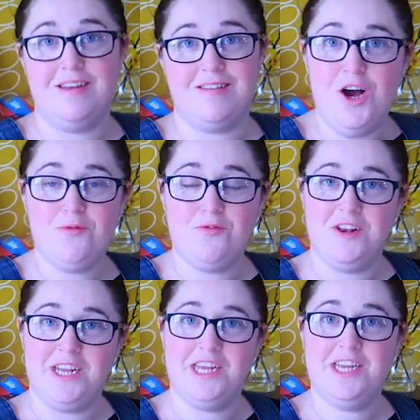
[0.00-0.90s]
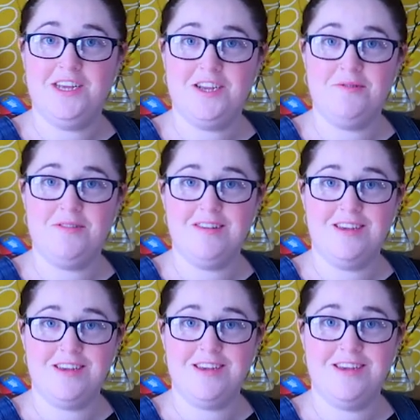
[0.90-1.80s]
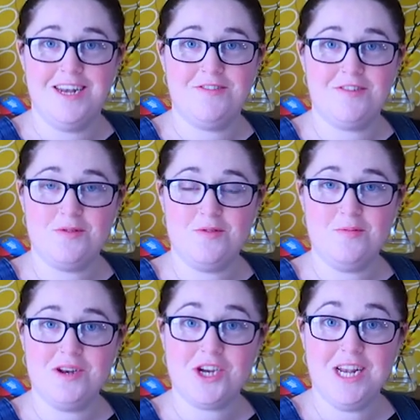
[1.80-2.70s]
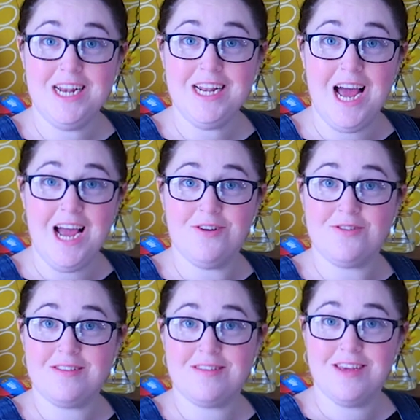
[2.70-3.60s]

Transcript: It's hopefully going to leave us with a much cleaner house.